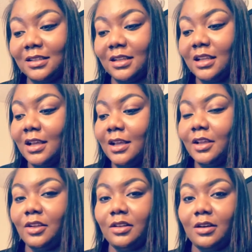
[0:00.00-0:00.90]
and,
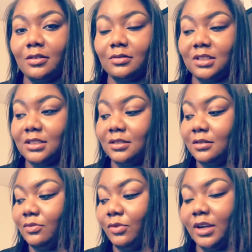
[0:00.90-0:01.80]
you know, just
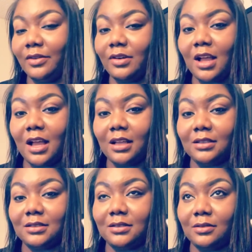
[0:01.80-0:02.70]
whatever
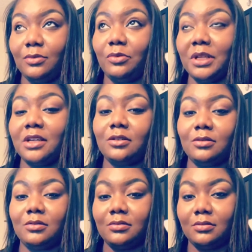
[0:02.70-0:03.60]
God's
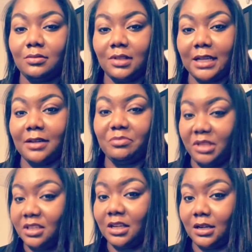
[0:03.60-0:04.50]
will, let it
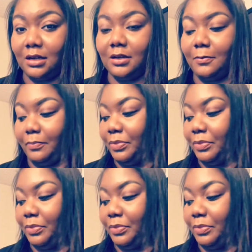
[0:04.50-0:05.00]
be done.